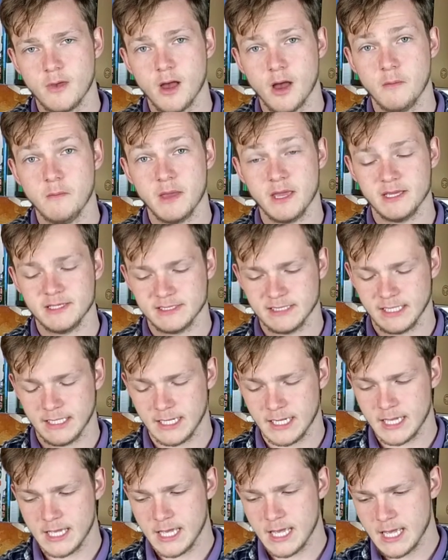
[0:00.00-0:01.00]

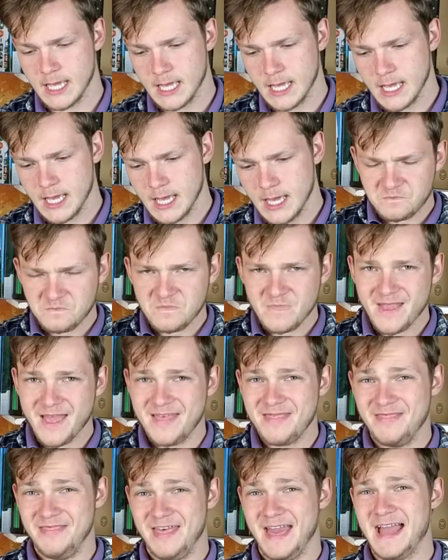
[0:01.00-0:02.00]
amazing.
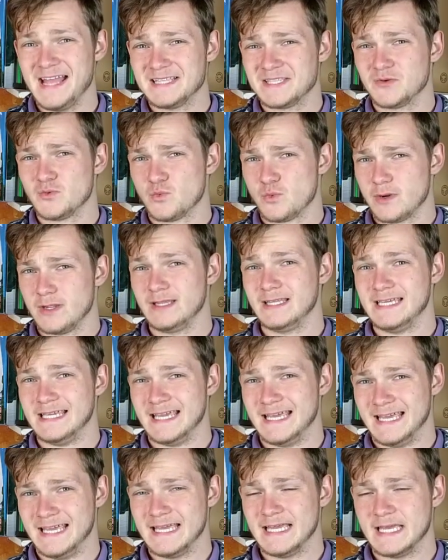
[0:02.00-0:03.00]
That's really
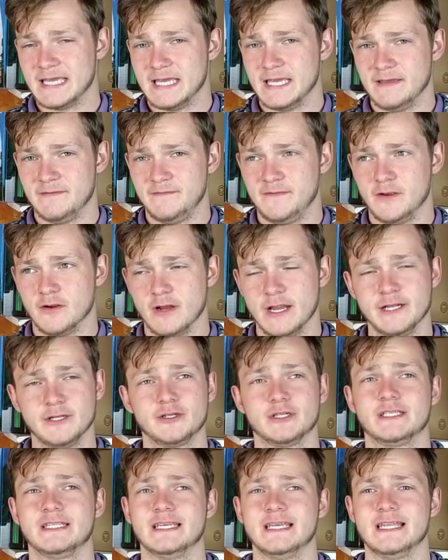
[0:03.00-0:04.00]
it. If you're
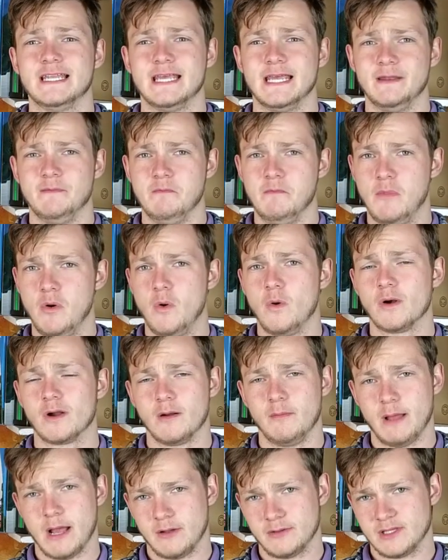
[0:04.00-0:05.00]
interested in more
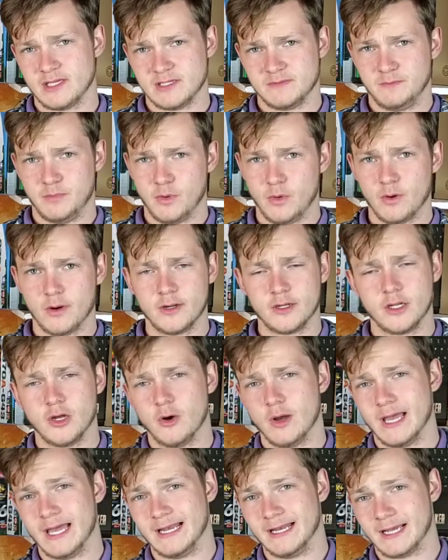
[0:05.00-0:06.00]
about this board,
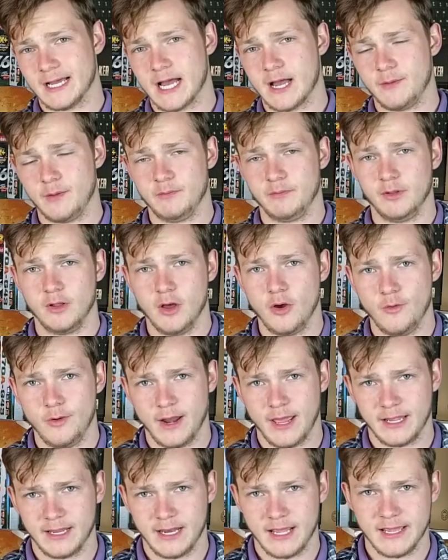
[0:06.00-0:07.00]
go ahead and comment below and
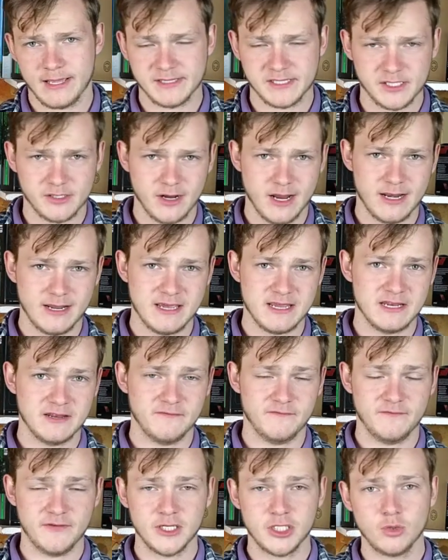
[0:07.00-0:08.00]
I can answer any
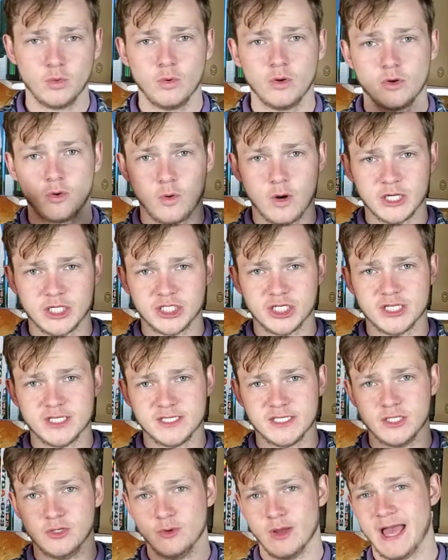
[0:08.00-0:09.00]
individual
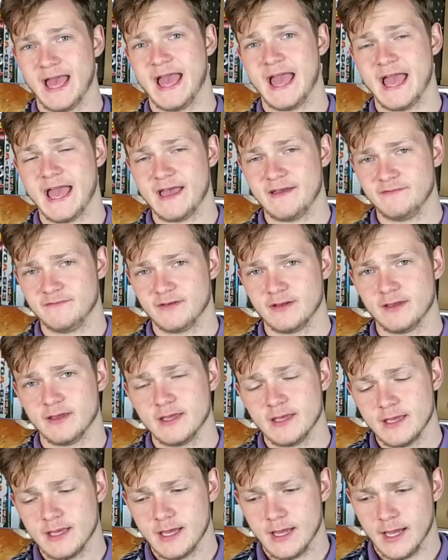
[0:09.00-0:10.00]
questions you have.
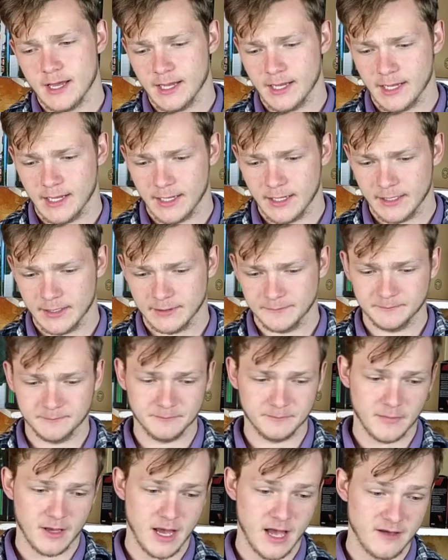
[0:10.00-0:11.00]

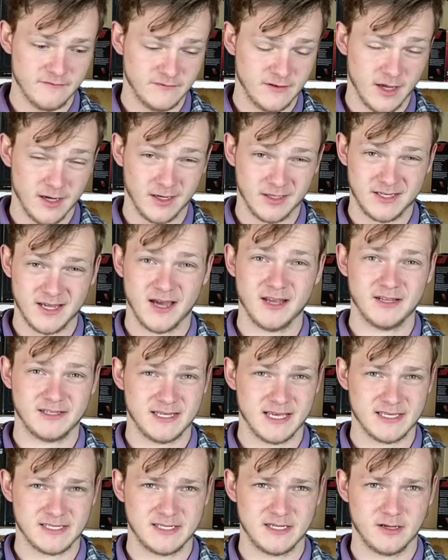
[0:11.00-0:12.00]
I've done a ton of
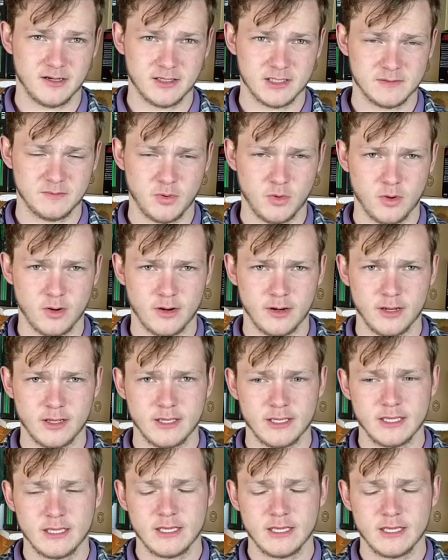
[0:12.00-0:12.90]
testing on this board,